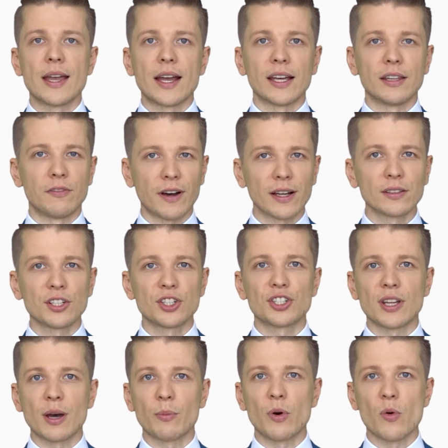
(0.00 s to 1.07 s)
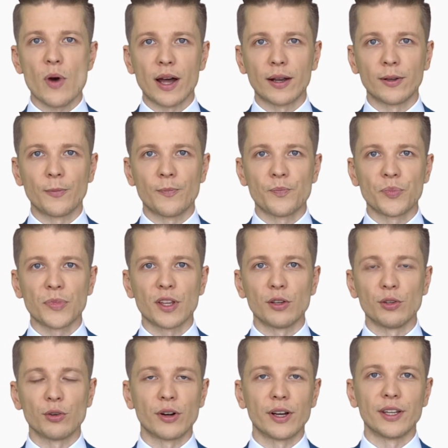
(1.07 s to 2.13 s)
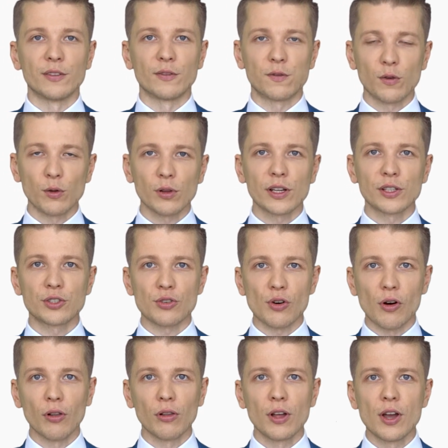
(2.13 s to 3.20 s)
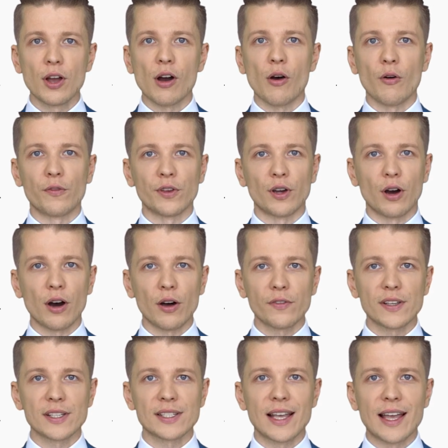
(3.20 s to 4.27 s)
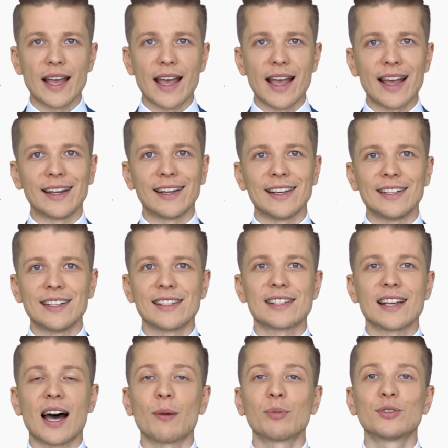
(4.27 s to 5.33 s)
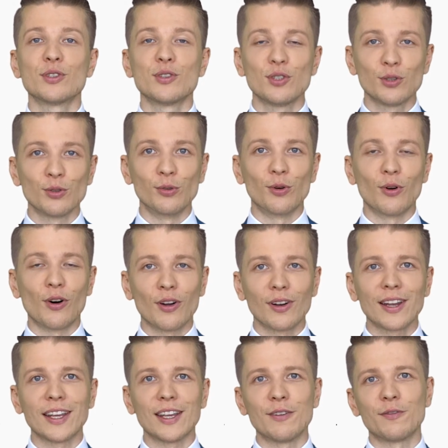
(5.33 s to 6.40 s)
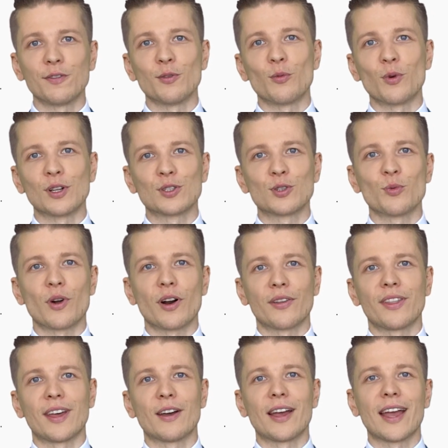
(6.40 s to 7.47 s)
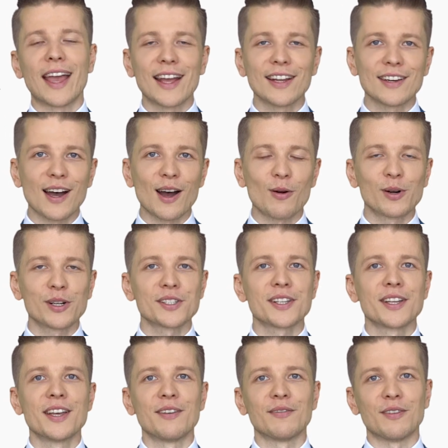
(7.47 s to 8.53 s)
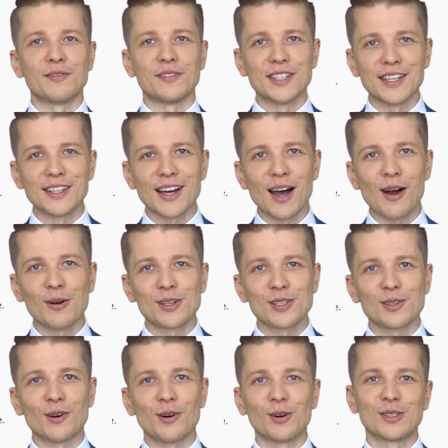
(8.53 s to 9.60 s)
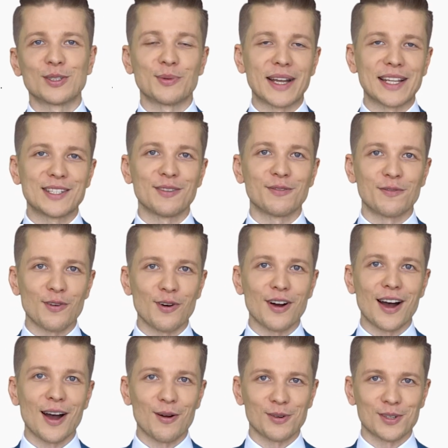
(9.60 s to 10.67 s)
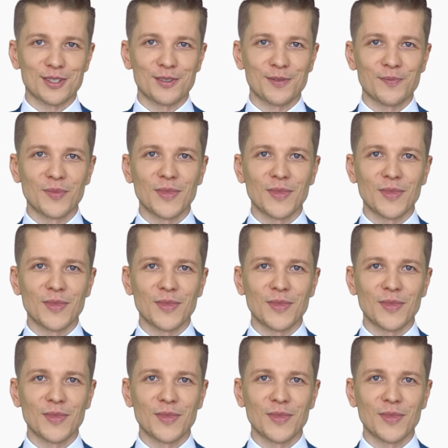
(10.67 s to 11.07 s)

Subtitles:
Advantage number 1. You are in full control of your office, and it is up to you only if you want to work there 8 hours, 15 hours, or 24 hours.